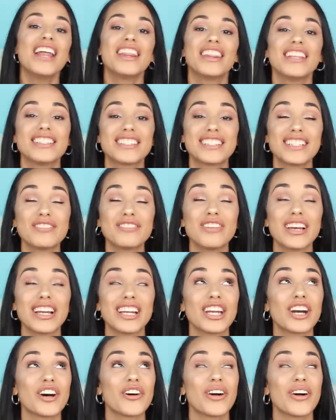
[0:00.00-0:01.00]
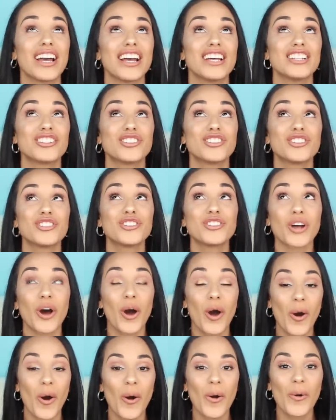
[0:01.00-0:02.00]
This video is
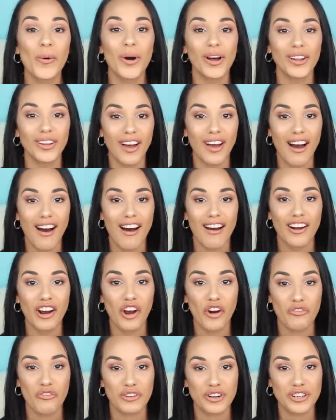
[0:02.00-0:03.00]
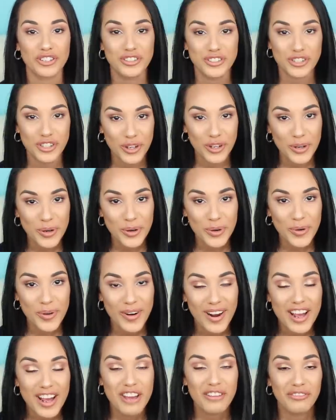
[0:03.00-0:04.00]
so long
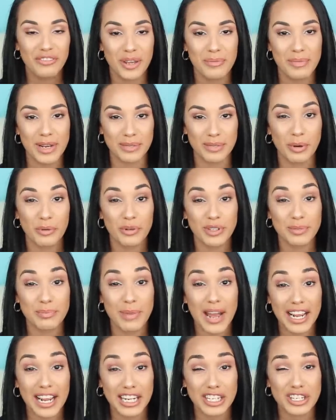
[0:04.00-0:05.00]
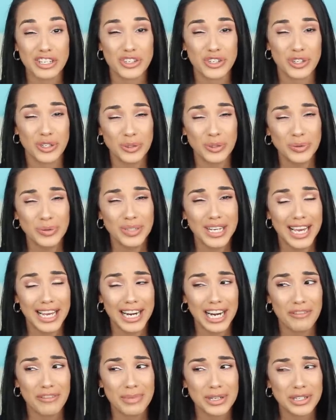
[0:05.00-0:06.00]
overdue. Phamexpo was back in June
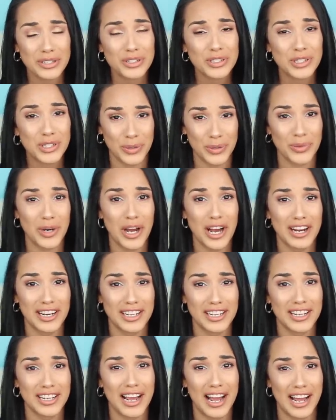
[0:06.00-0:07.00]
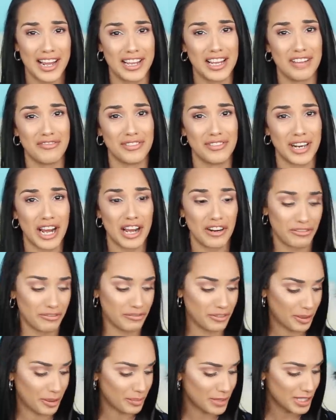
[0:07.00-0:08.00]
and I've been so naughty. I have
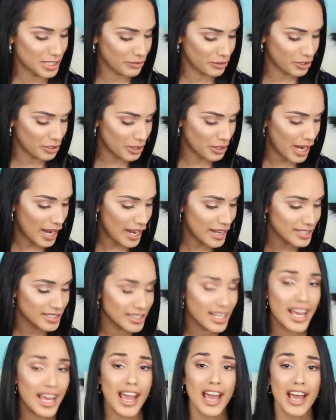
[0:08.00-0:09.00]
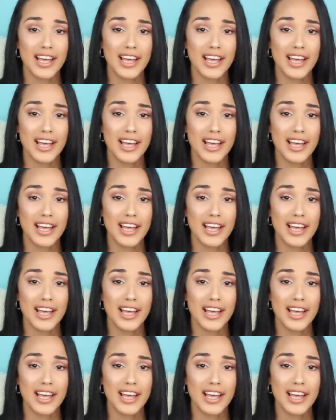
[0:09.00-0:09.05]
not filmed this for you guys.